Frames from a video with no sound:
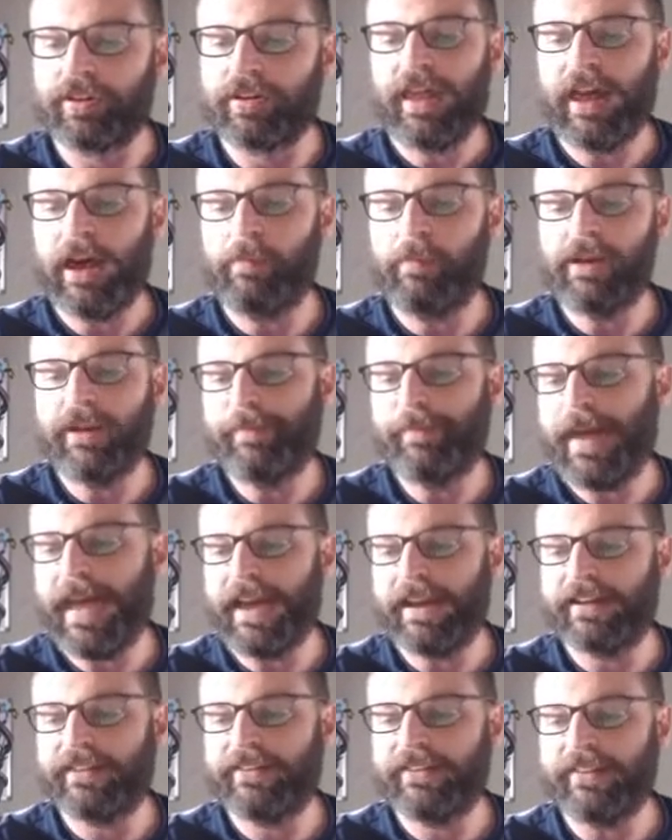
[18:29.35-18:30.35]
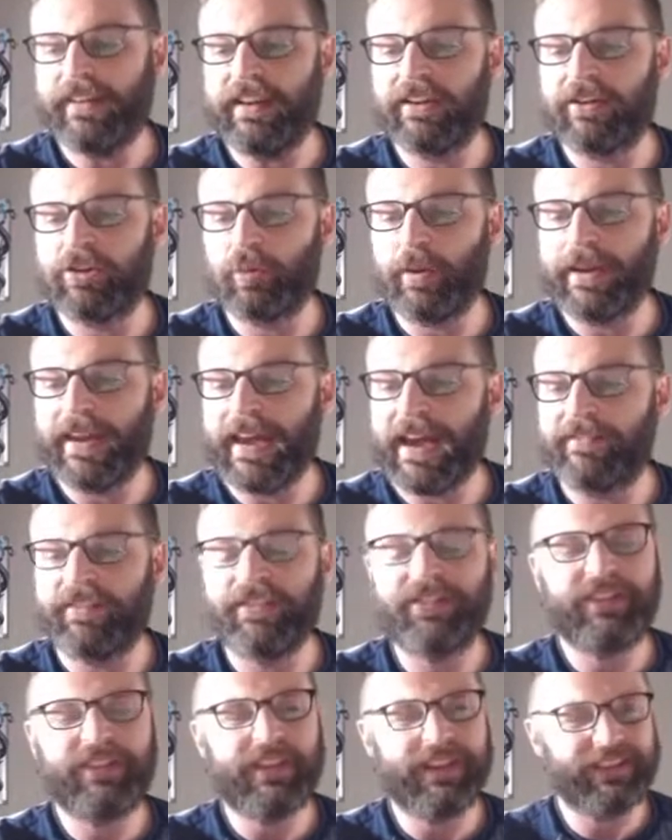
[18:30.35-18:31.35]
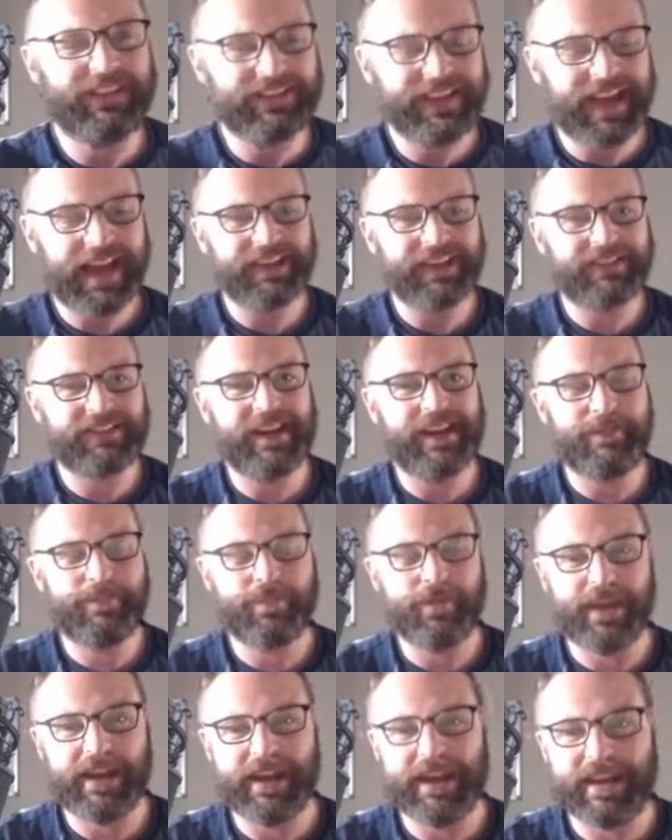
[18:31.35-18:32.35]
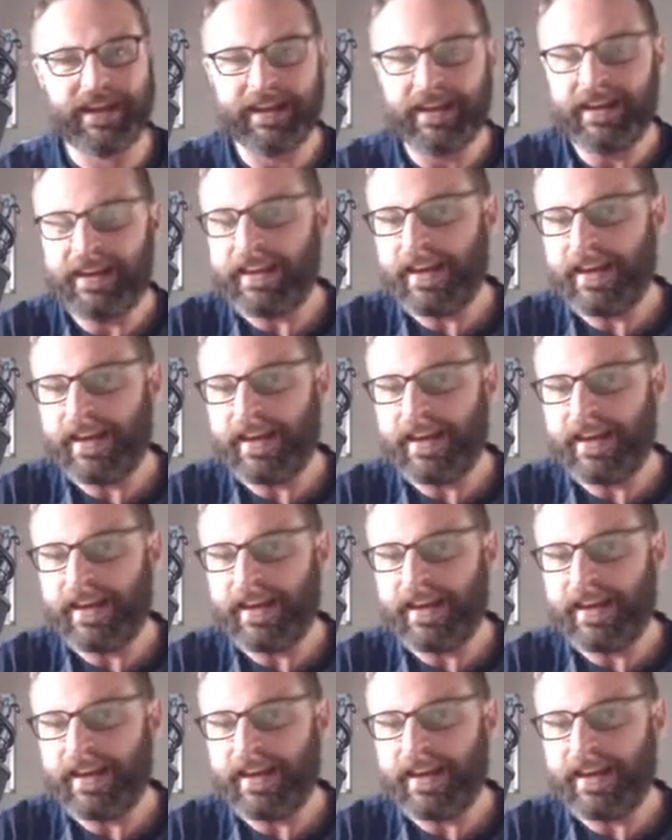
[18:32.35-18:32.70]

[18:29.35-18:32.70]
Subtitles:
How many packets in do we have? It's the exact same thing,